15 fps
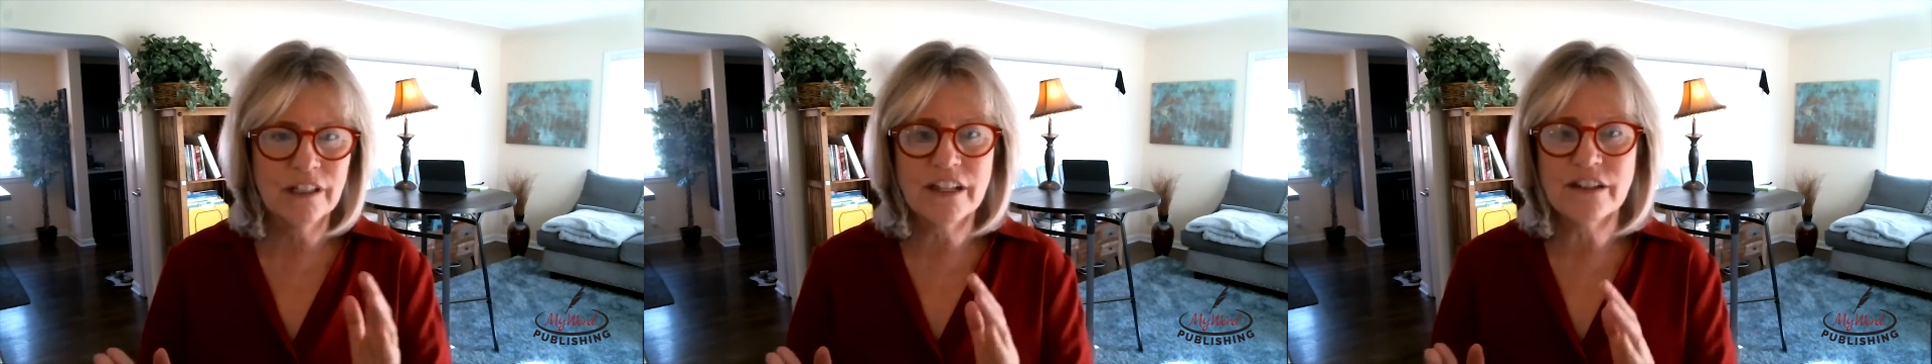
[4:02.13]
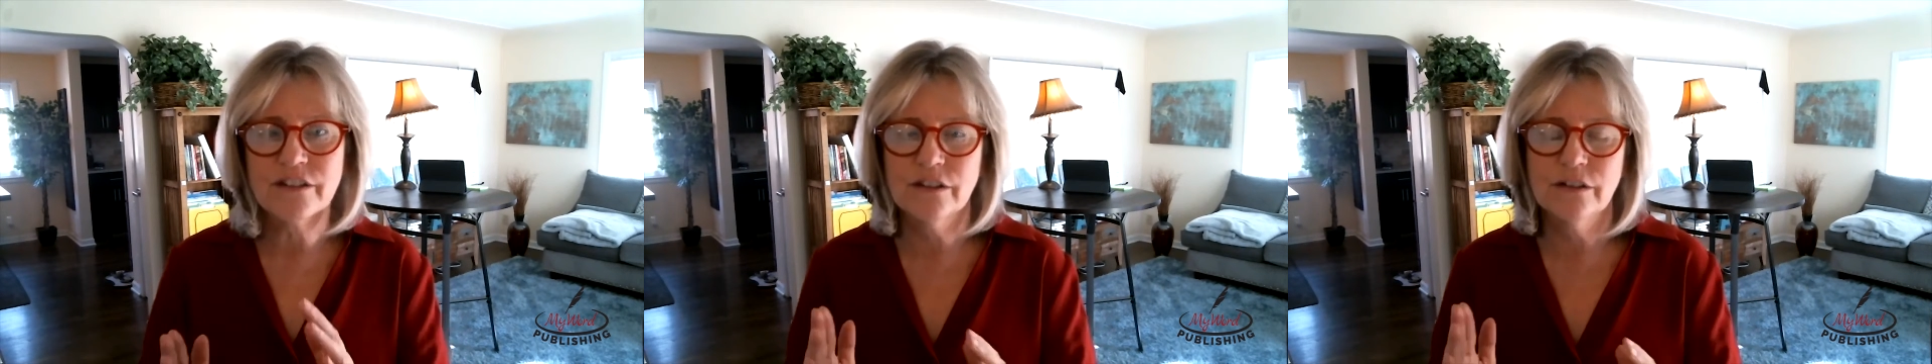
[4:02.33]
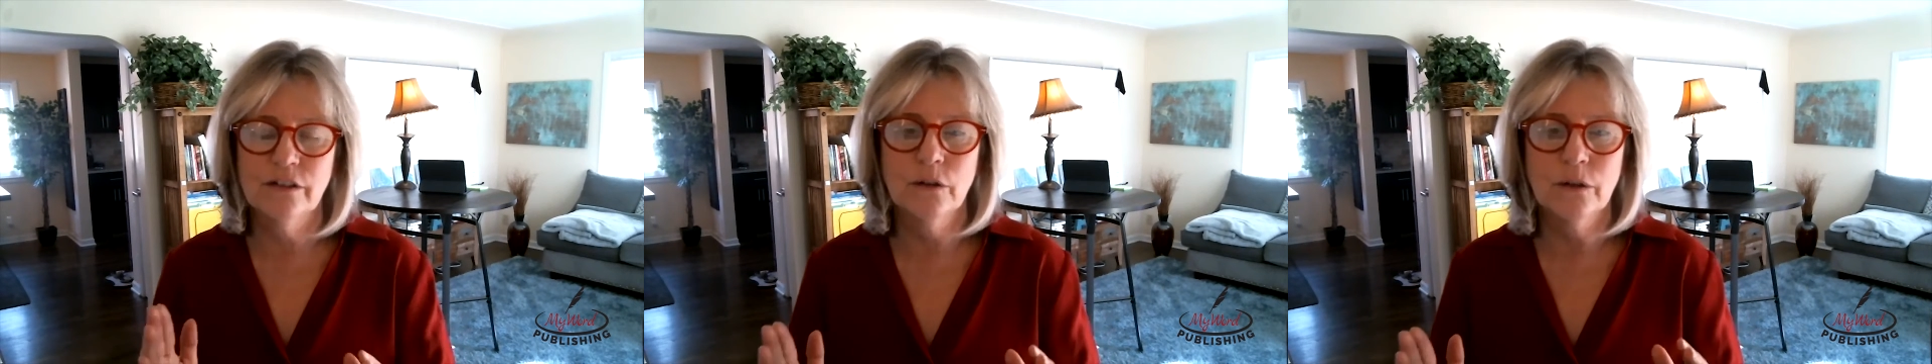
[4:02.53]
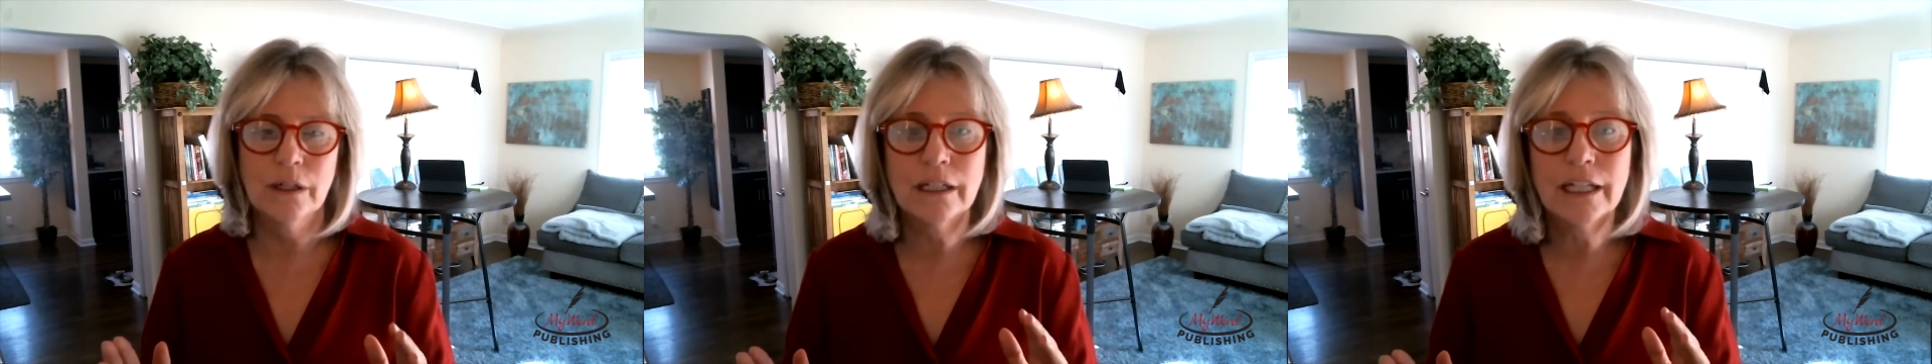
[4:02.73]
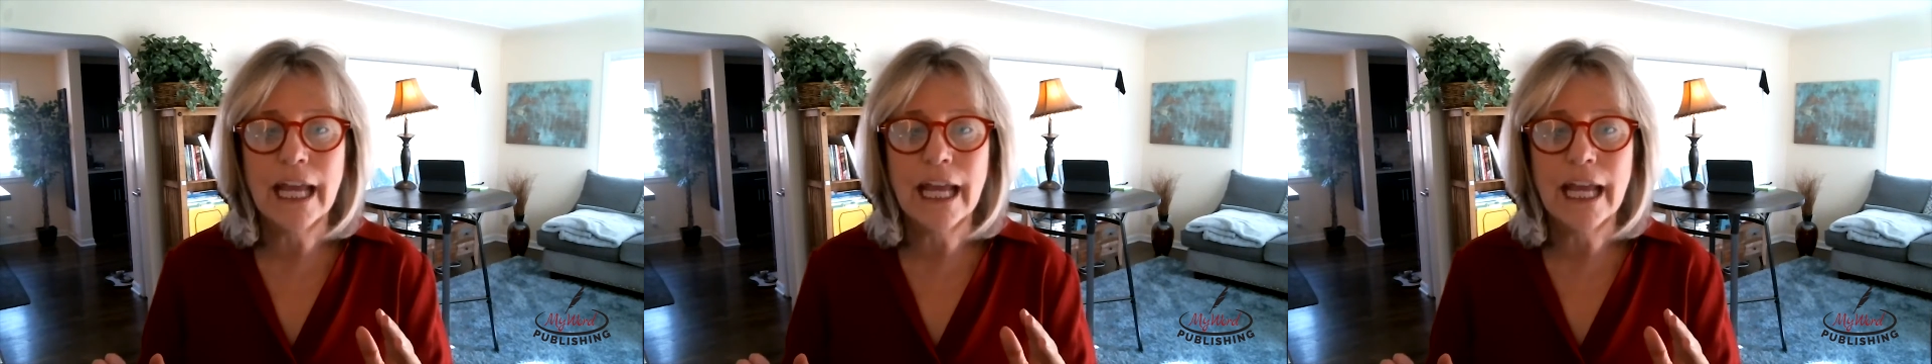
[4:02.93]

lists you can